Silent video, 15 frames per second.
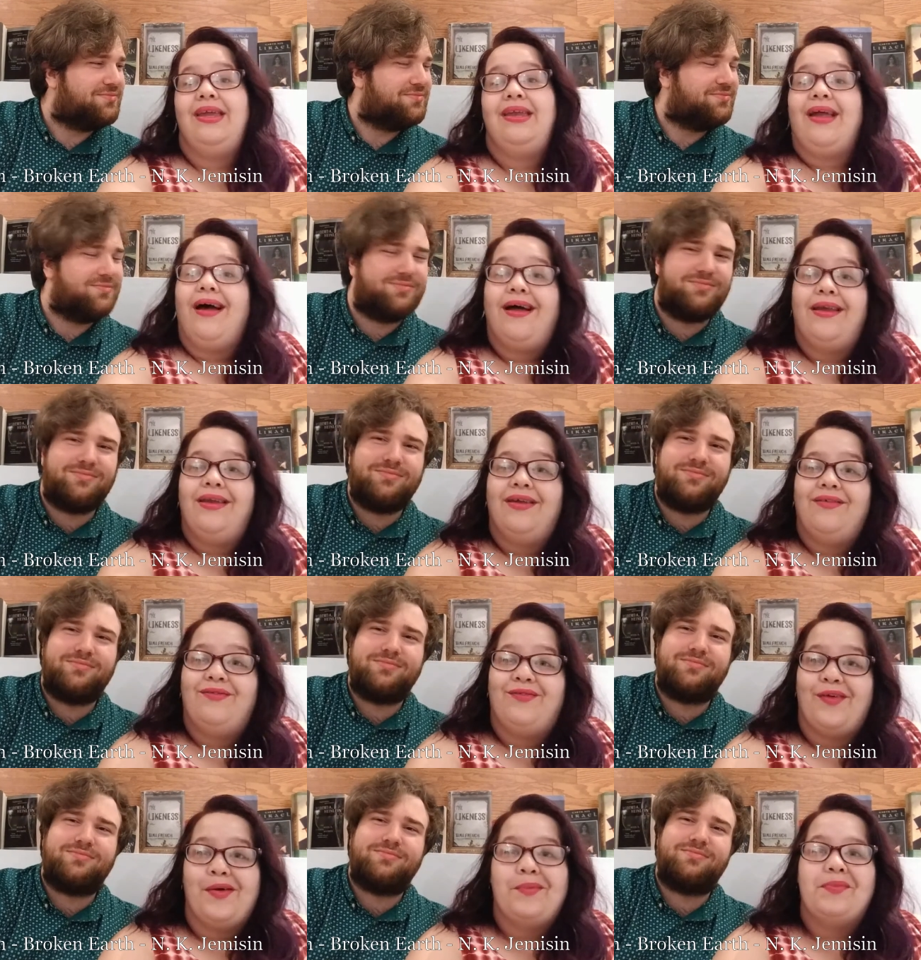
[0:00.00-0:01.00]
Speaker 1: Inan
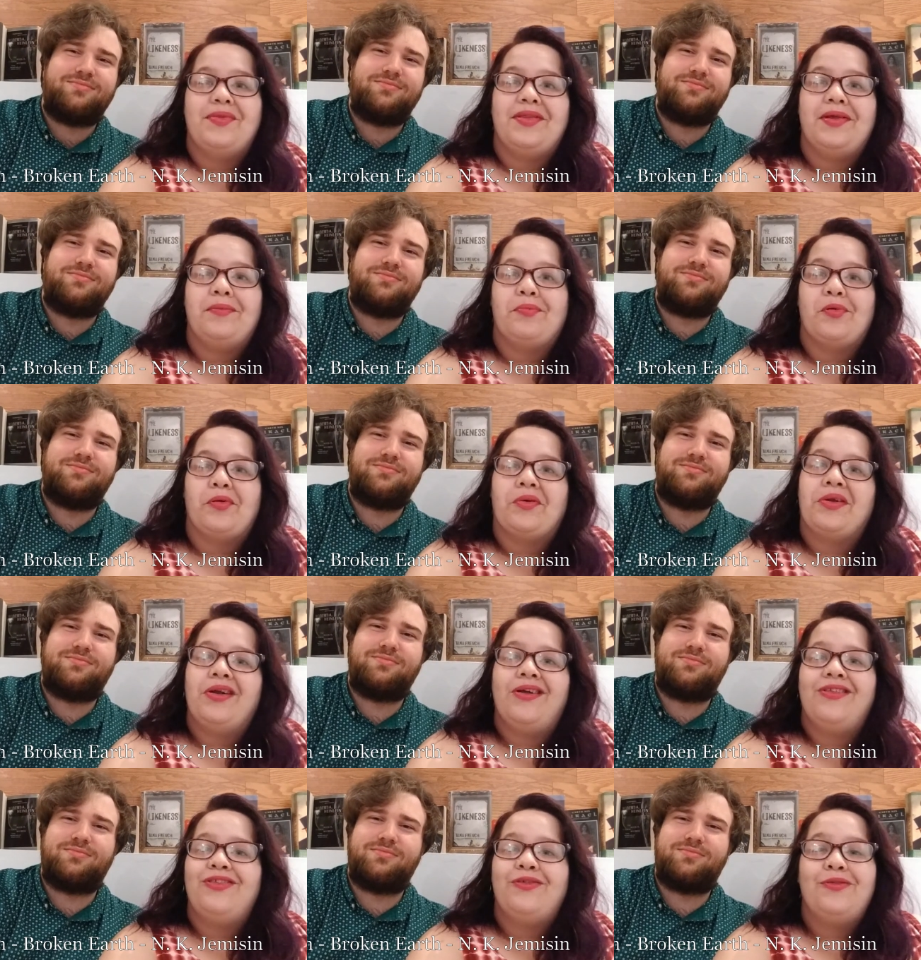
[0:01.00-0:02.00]
from the Broken
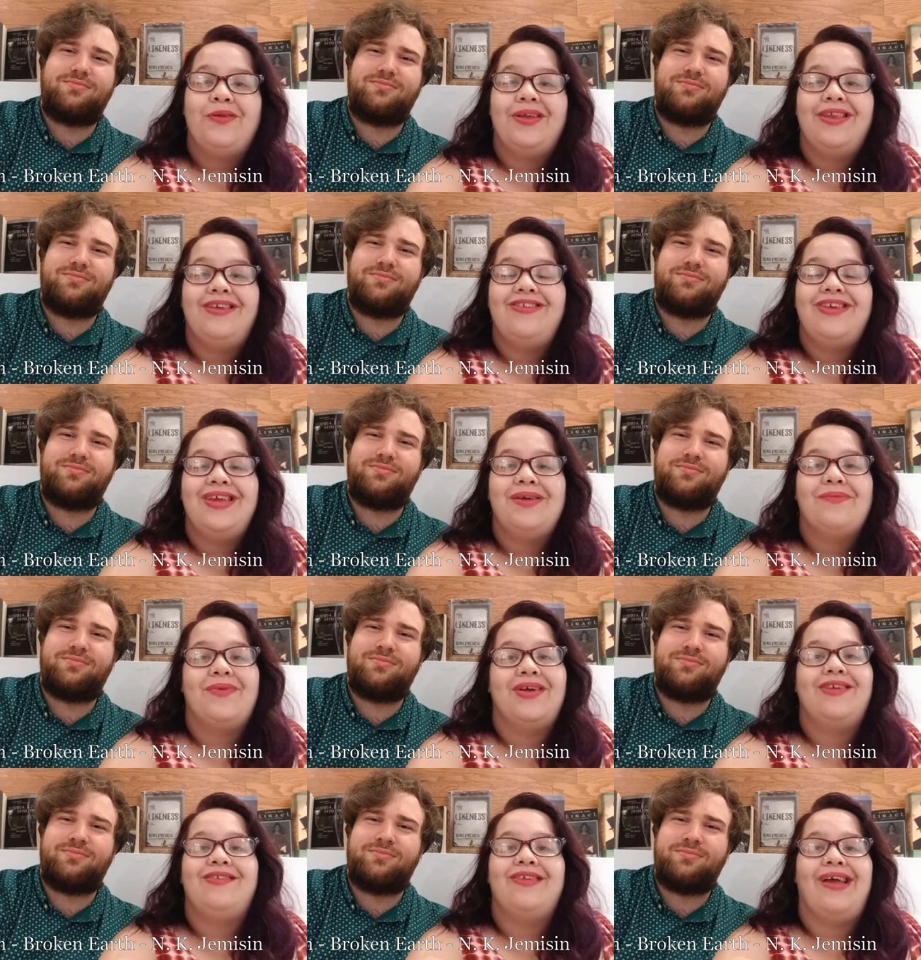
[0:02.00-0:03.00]
Earth trilogy,
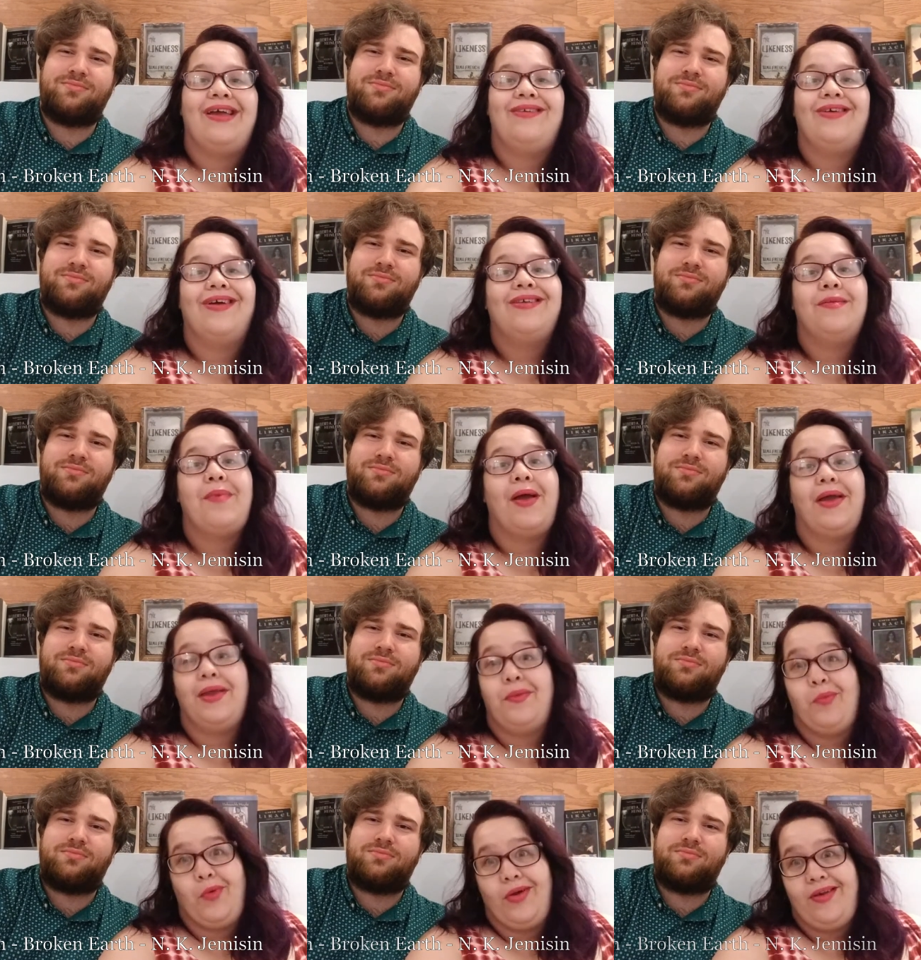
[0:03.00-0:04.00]
which I talked about
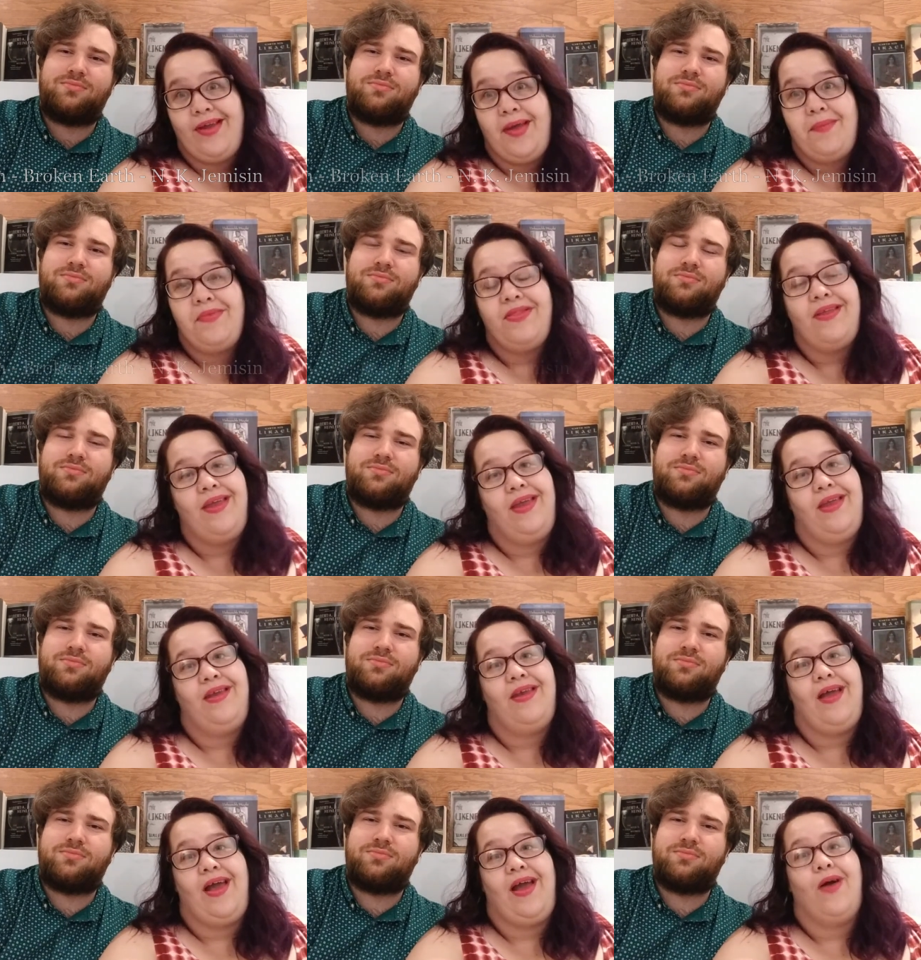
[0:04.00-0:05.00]
in more depth
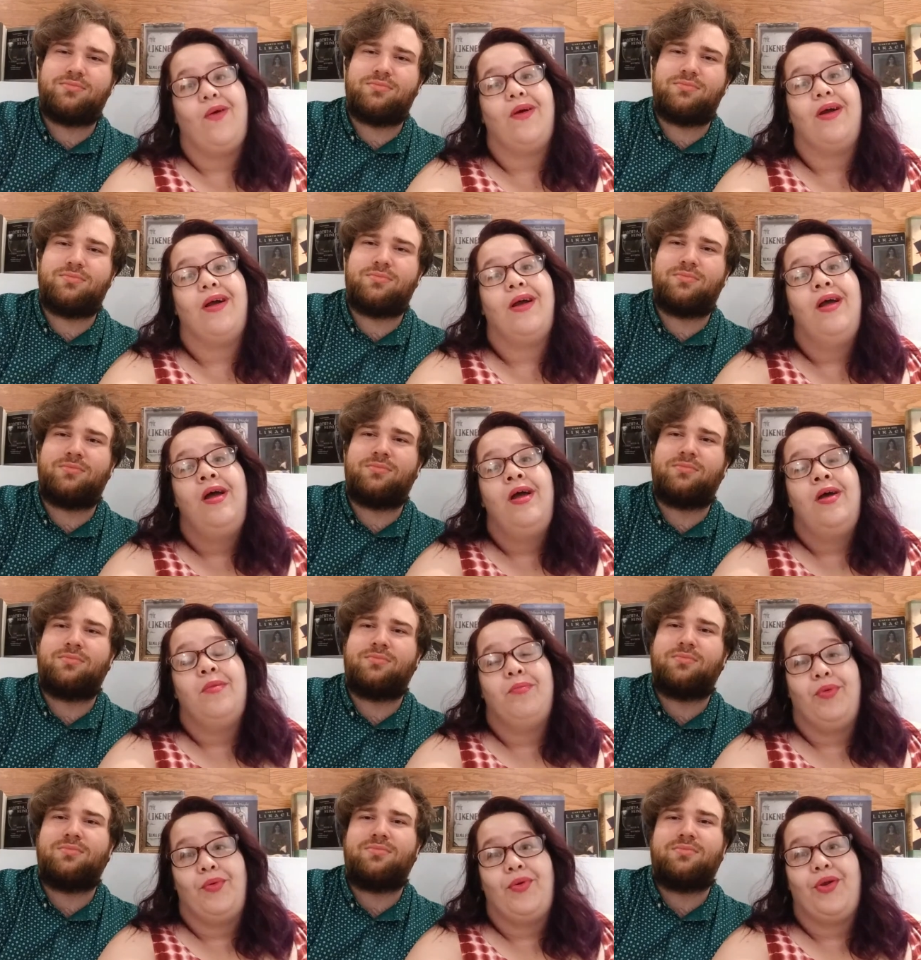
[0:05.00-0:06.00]
in our
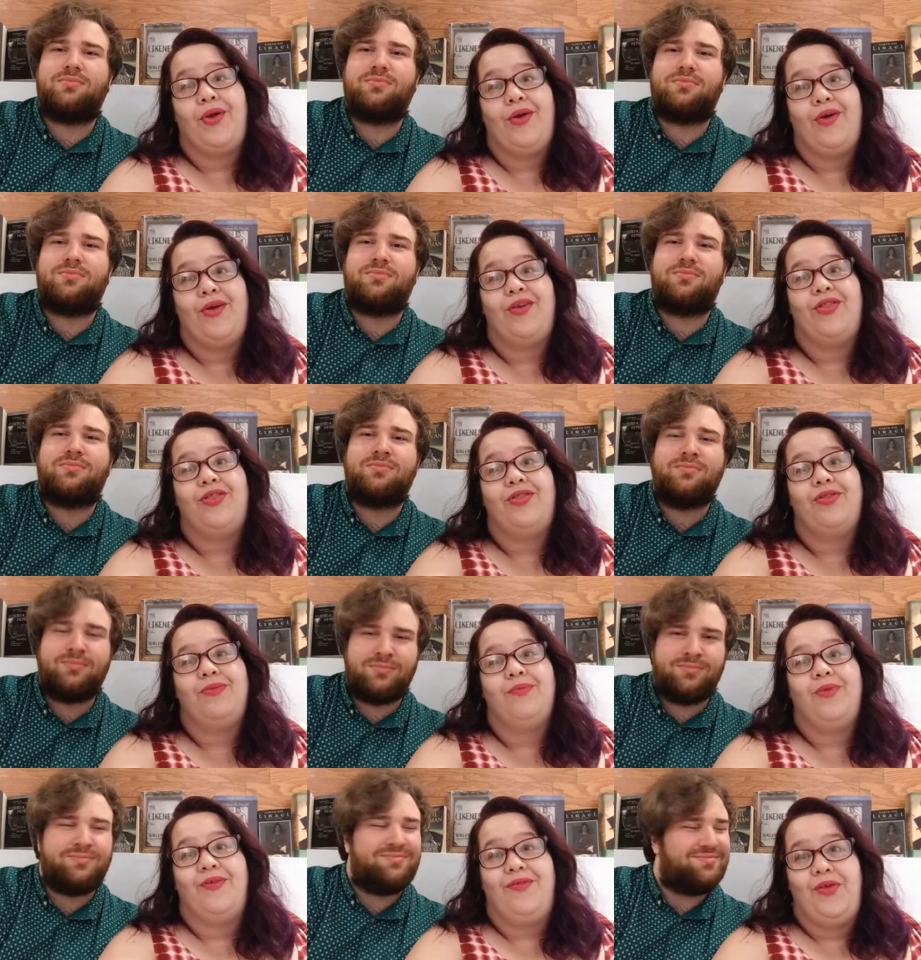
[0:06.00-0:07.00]
Broken Earth
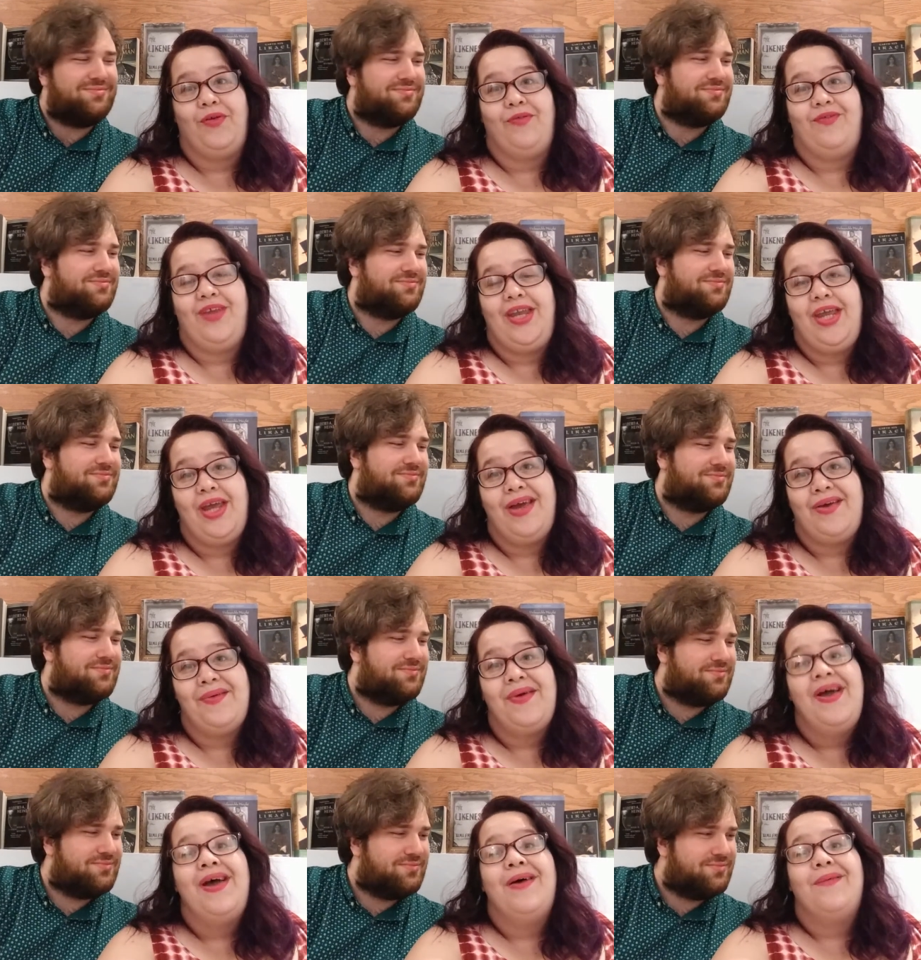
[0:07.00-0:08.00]
review video,